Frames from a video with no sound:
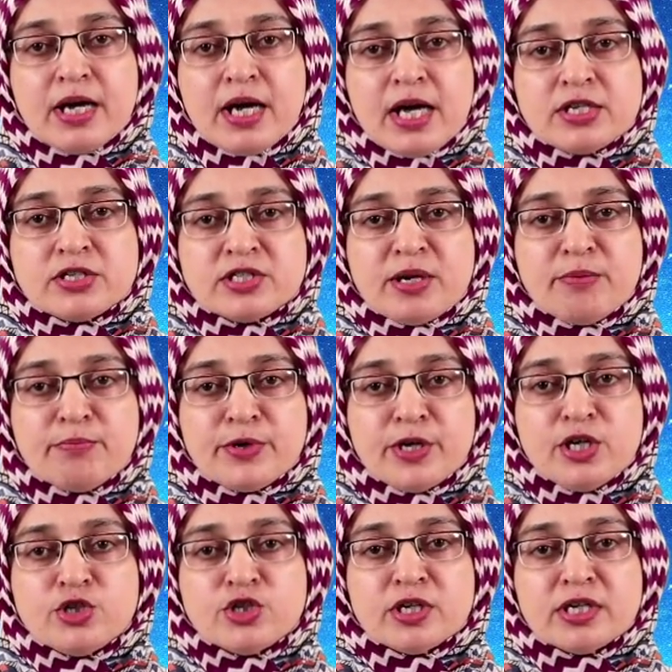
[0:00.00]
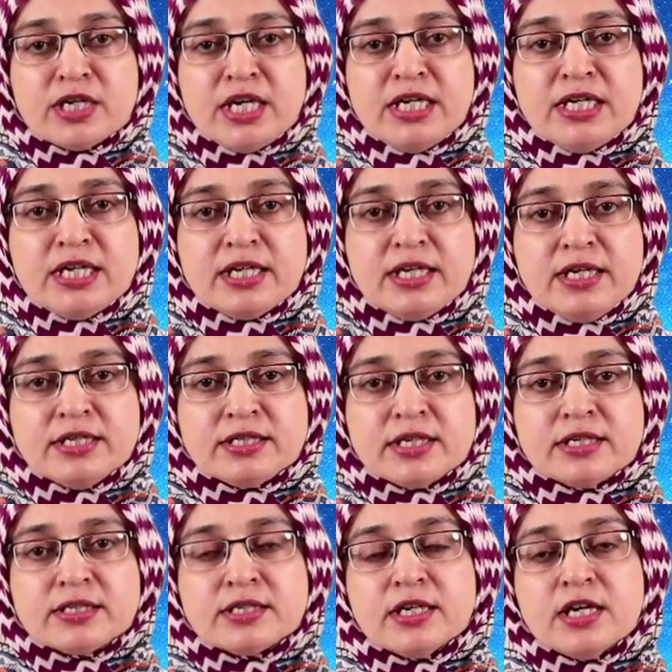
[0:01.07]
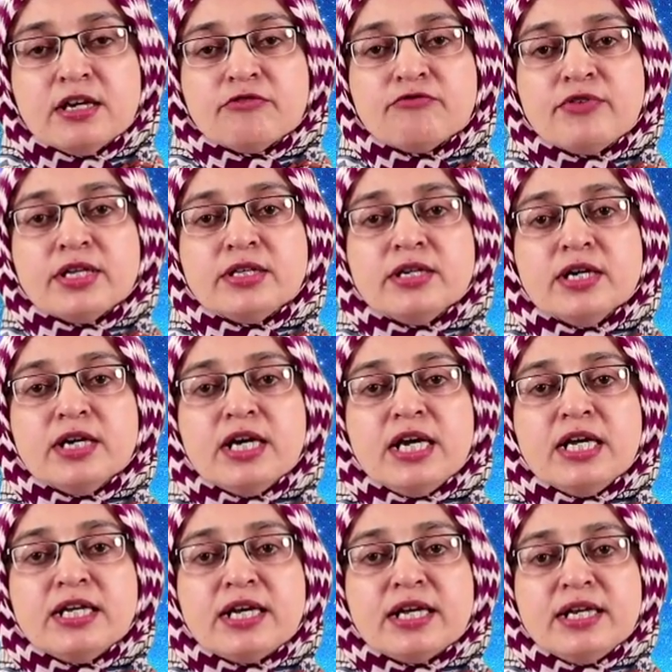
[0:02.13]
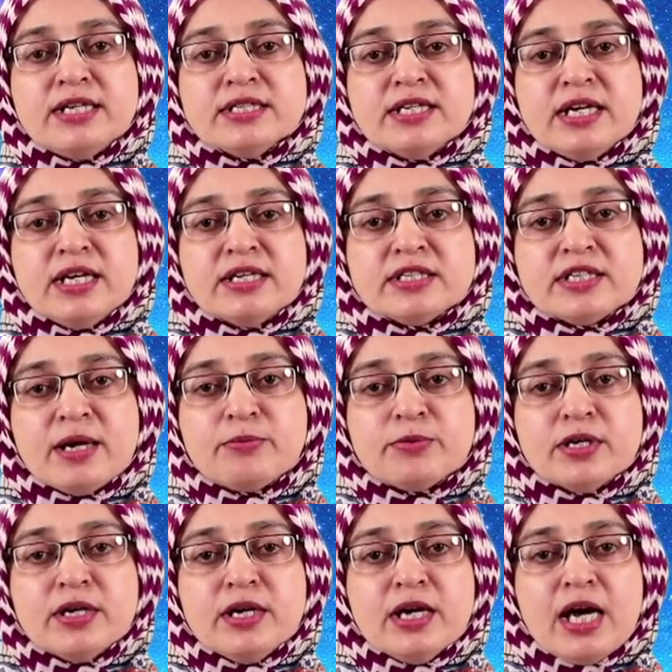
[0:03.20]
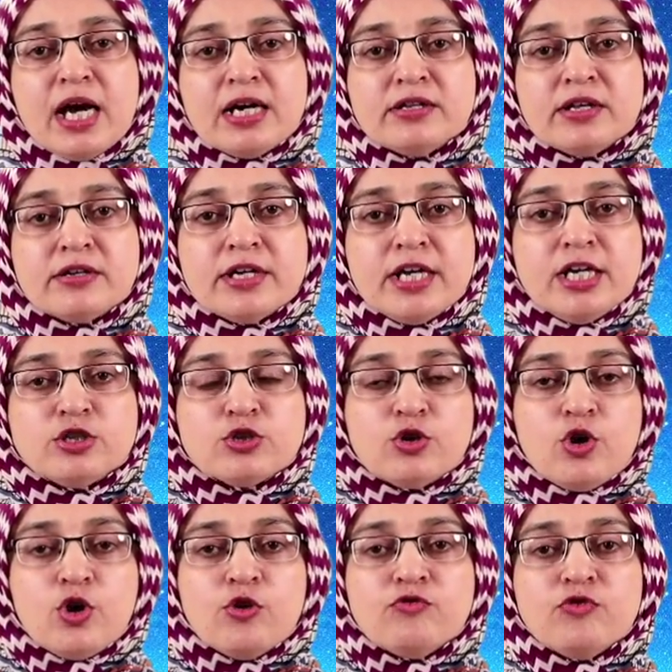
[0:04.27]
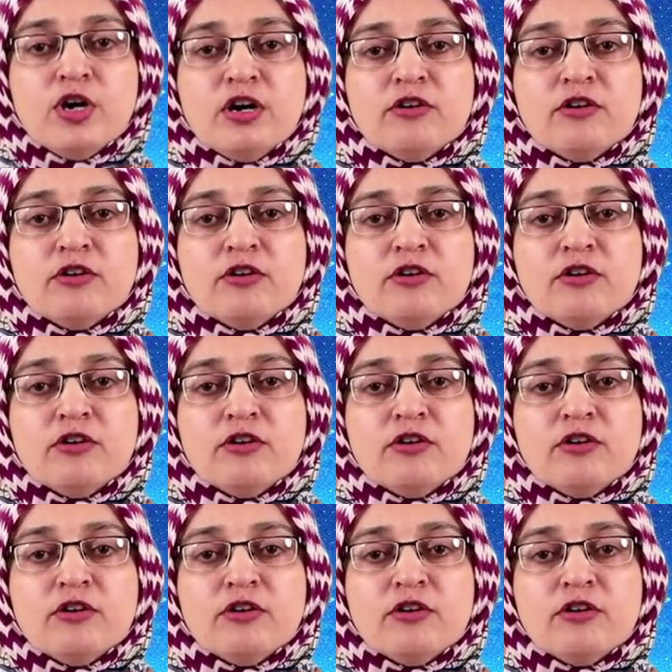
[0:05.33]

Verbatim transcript: as temperature increases with increasing depth at the rate of